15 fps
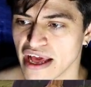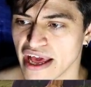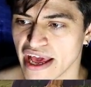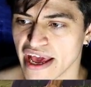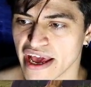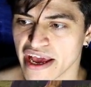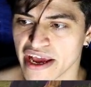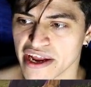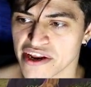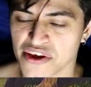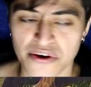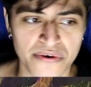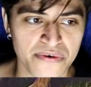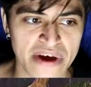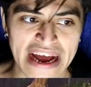And you
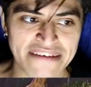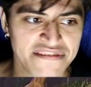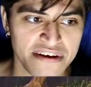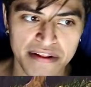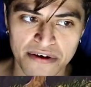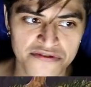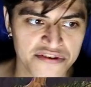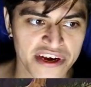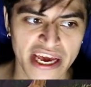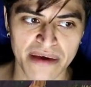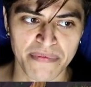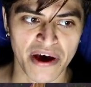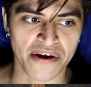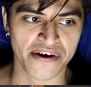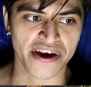don't have to close your
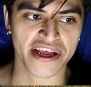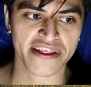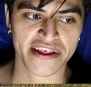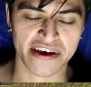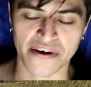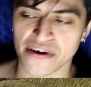game out or anything.